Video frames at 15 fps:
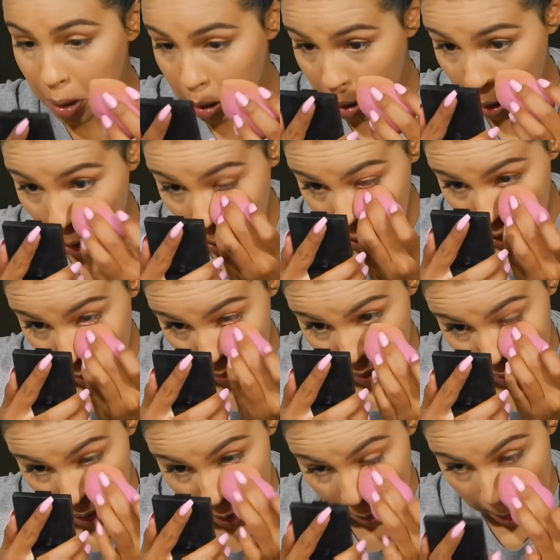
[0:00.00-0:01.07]
gonna go ahead and tap
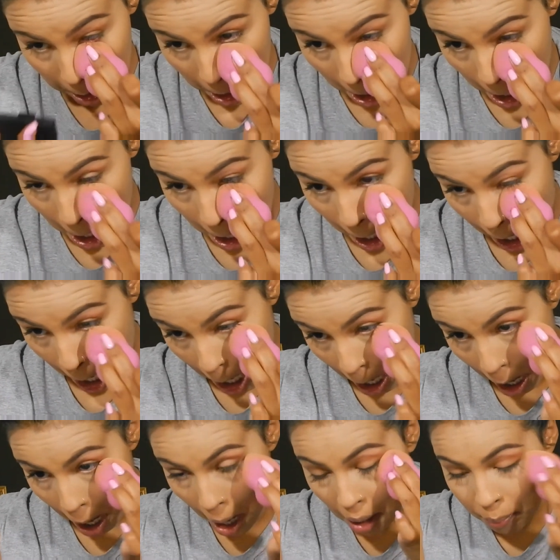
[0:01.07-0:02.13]
away
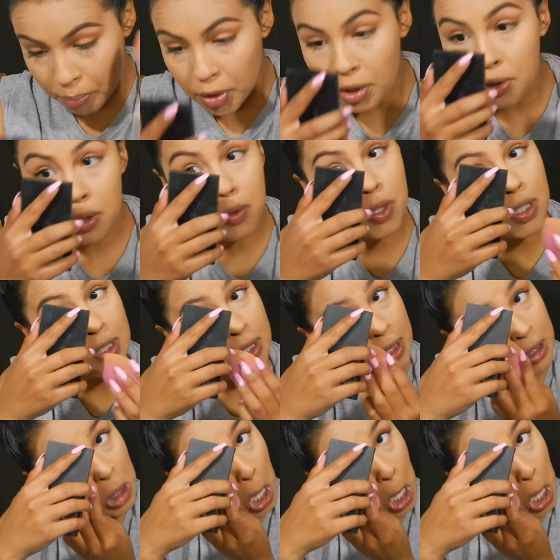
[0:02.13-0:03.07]
those creases.